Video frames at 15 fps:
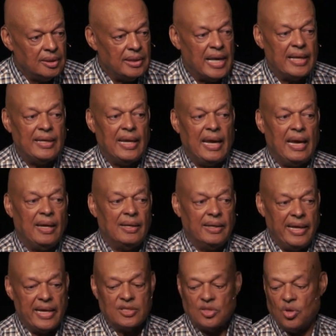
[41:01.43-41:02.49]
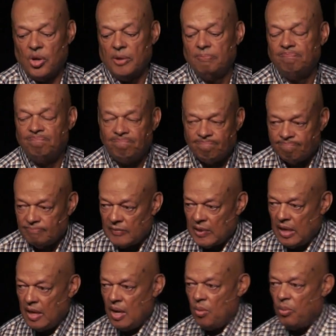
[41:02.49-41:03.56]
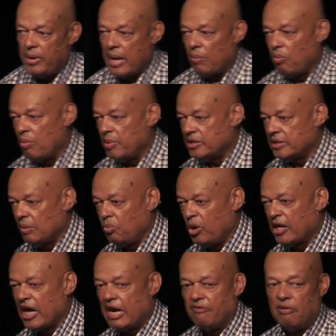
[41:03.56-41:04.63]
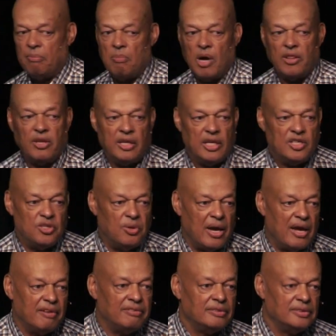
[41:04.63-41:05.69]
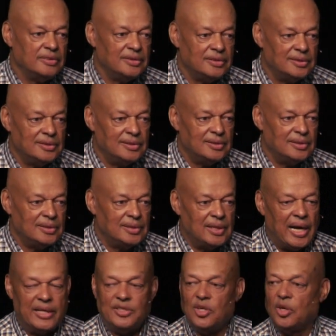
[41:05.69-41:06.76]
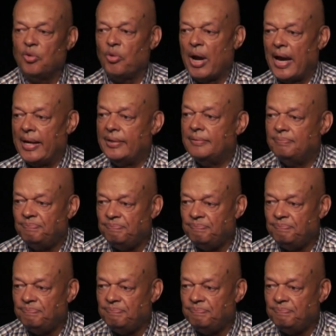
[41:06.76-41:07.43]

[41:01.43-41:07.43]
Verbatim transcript: That day, last thought, when that woman said, what kind of a mother did you have? I took a ride.